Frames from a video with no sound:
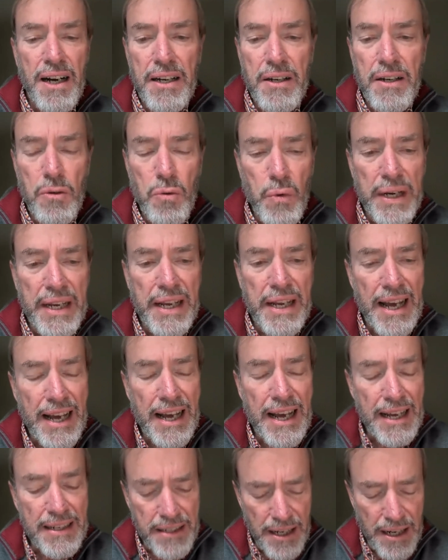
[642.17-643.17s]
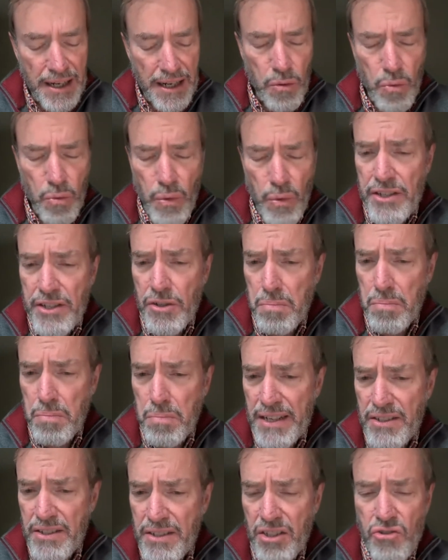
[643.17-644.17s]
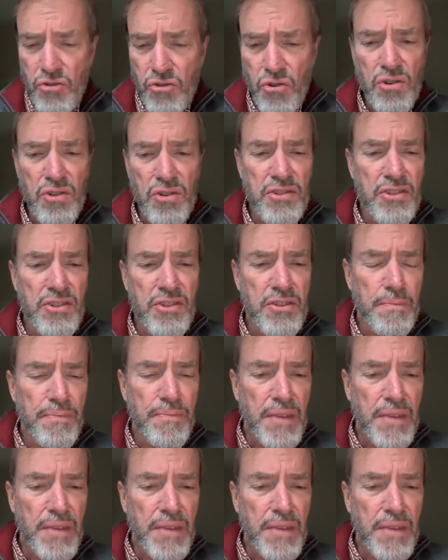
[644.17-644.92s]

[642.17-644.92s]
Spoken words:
We had wage and price controls.